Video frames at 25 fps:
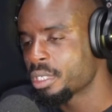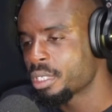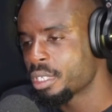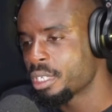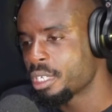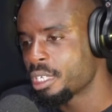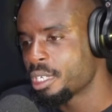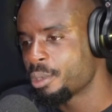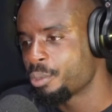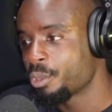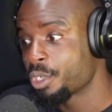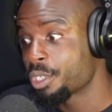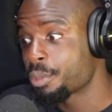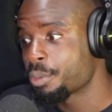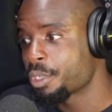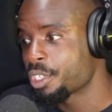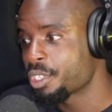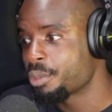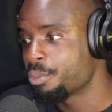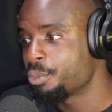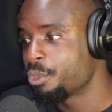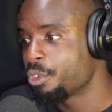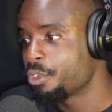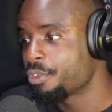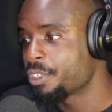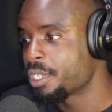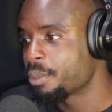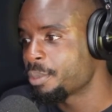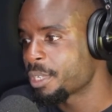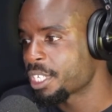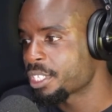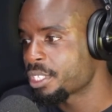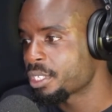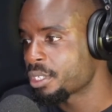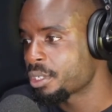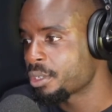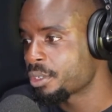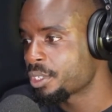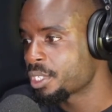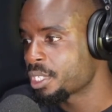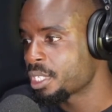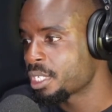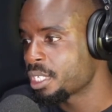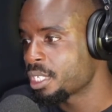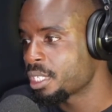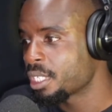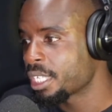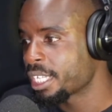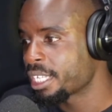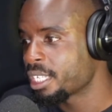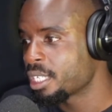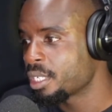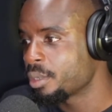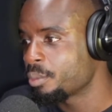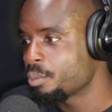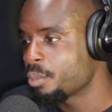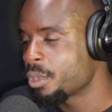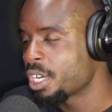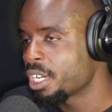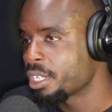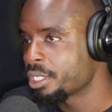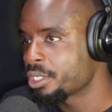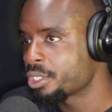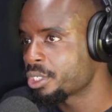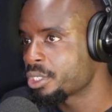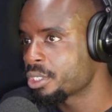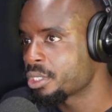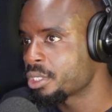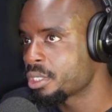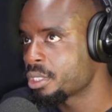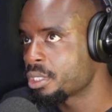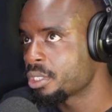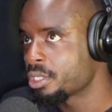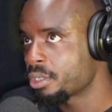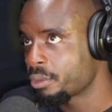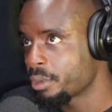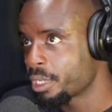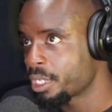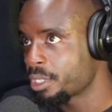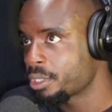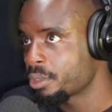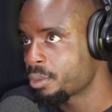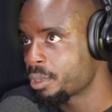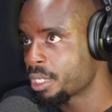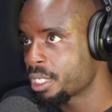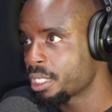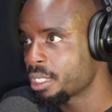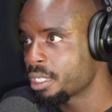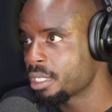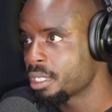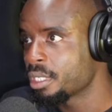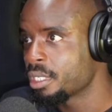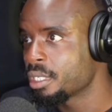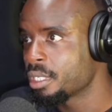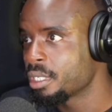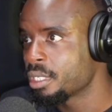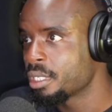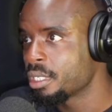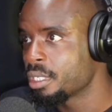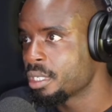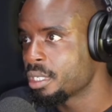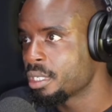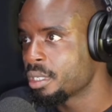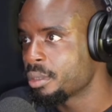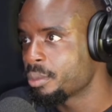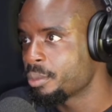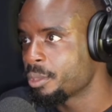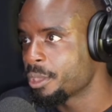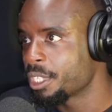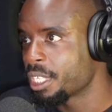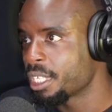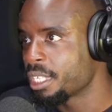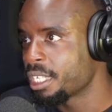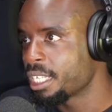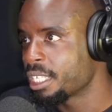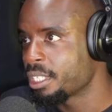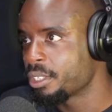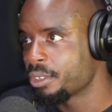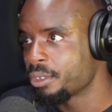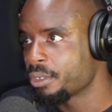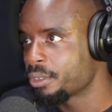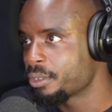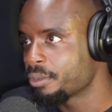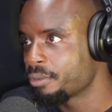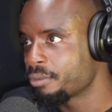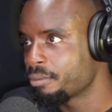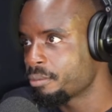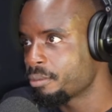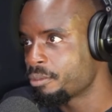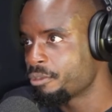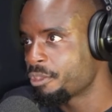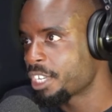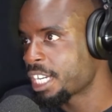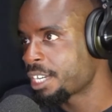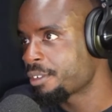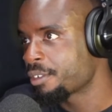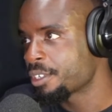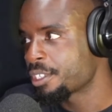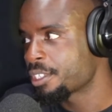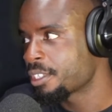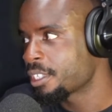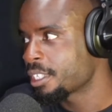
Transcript: Um, we are supposed to move to Mexico City like in March 2020, but then that little virus